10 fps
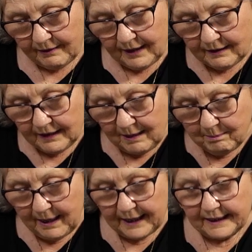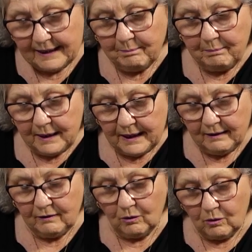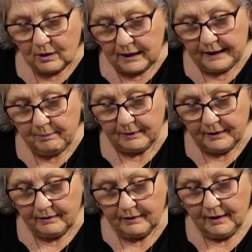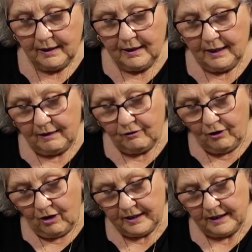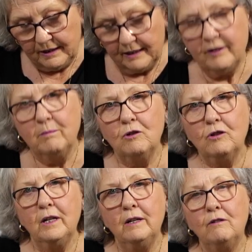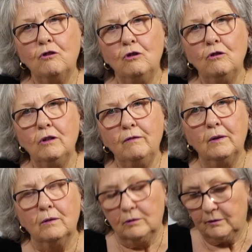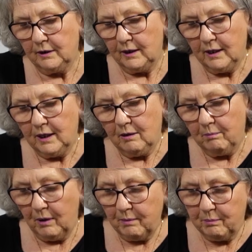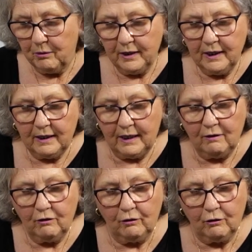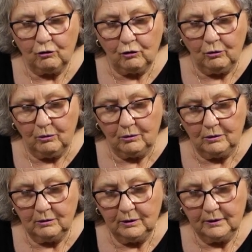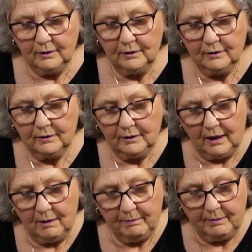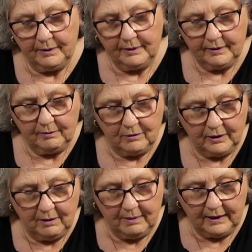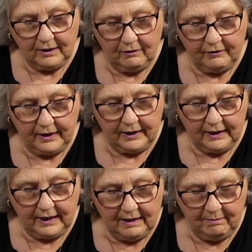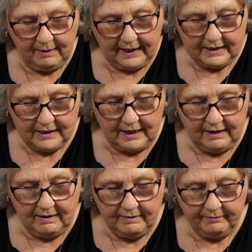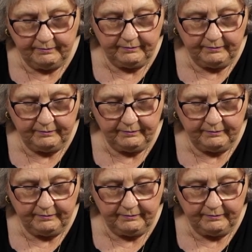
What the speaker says: then come back and pin it or clip it and try and get it under the machine, it's too difficult. By putting it into the tool, up, we'll go back over that again, back down,